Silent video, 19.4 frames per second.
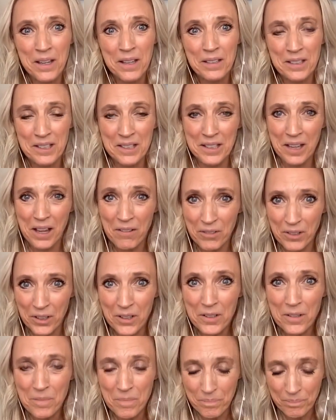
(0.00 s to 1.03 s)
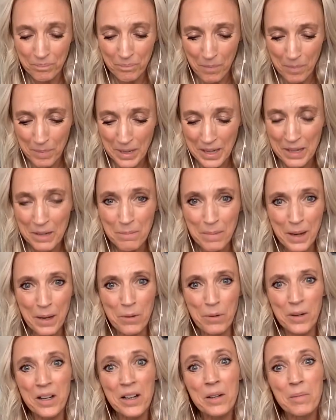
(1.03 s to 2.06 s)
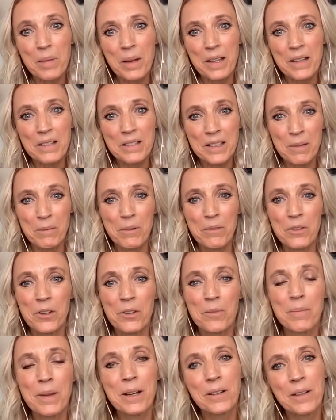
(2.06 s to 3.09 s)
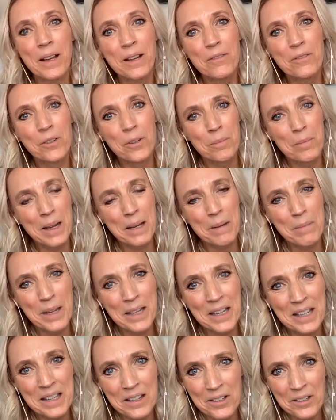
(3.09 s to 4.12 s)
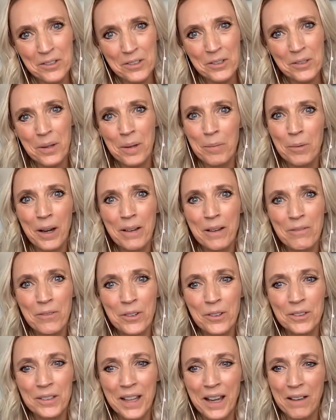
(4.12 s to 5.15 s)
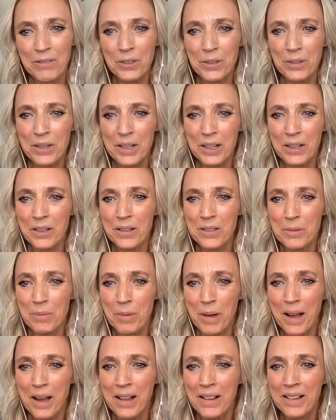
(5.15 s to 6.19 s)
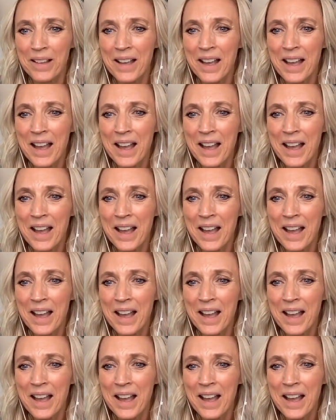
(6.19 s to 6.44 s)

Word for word: discovered me and my work, but some of you have been around for many, many years, so I'm grateful to have you here as well.